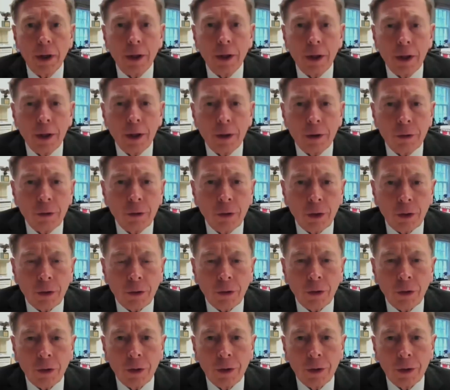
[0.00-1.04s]
it is.
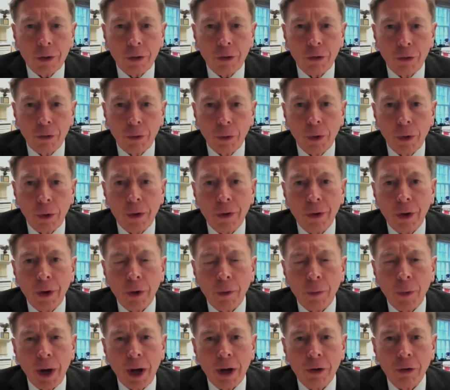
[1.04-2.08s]
It's an extraordinary
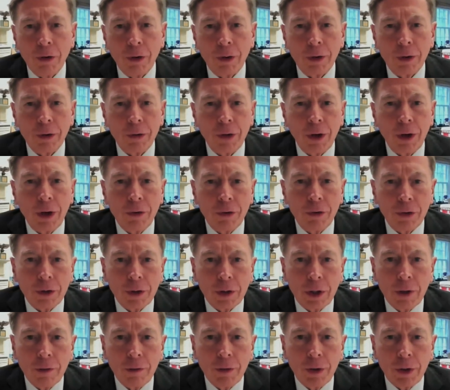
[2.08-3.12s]
rationalization,
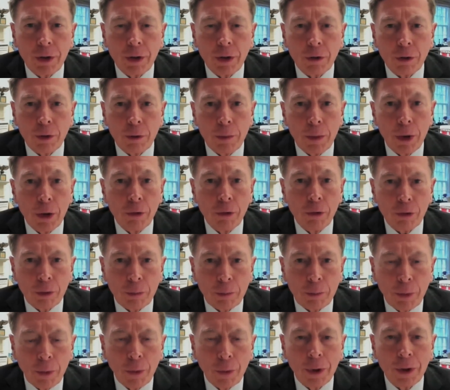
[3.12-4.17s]
given that the most
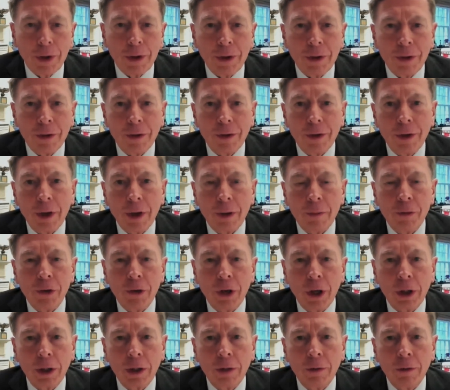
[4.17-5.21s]
important
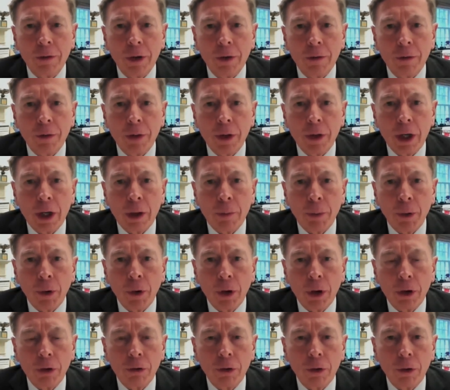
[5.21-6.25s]
objective of the
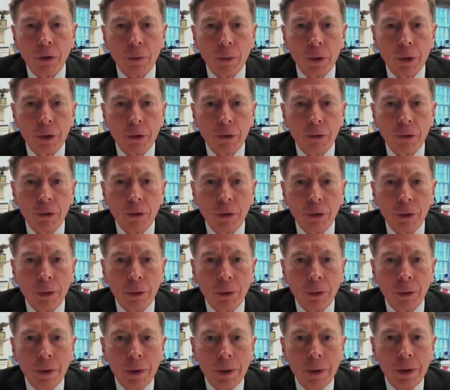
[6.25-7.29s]
operation was
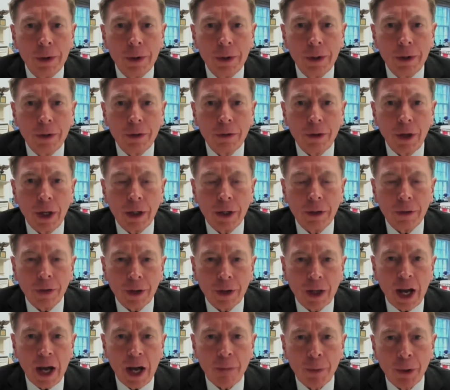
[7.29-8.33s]
to take the
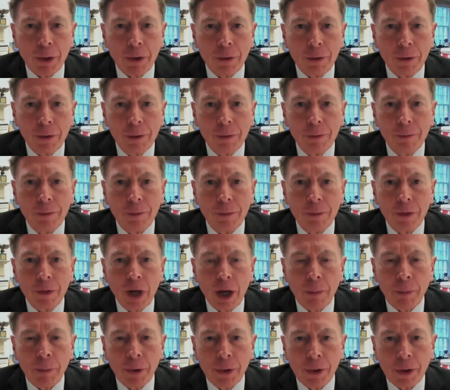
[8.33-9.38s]
capital,
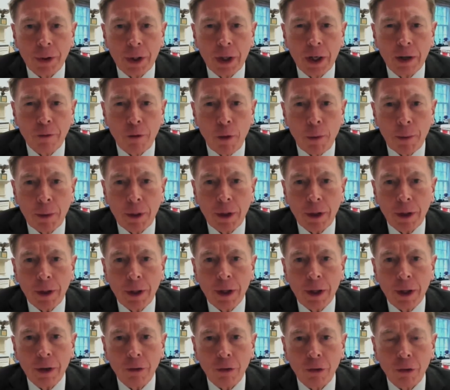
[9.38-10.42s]
topple the government,
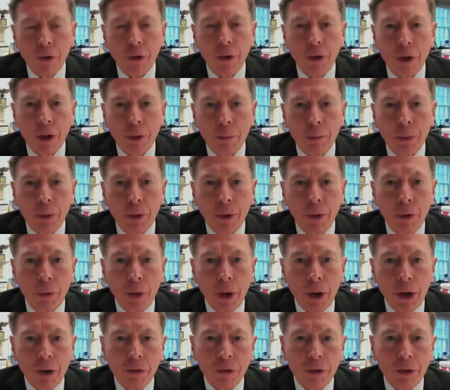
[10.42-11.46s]
and install a
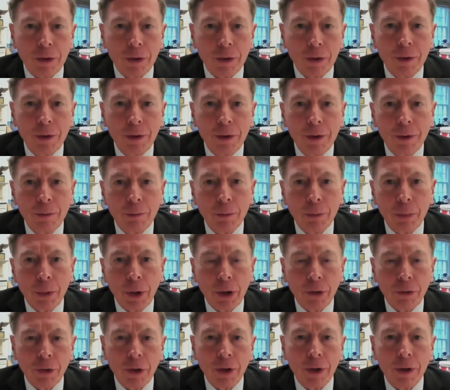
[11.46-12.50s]
pro-Russian
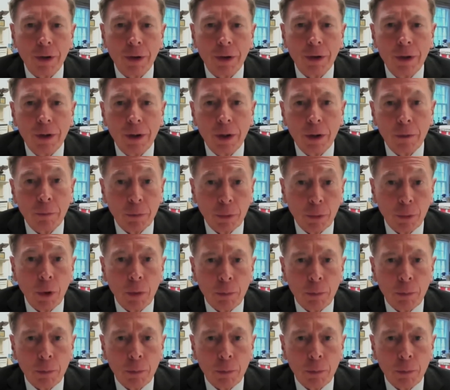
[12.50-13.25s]
president in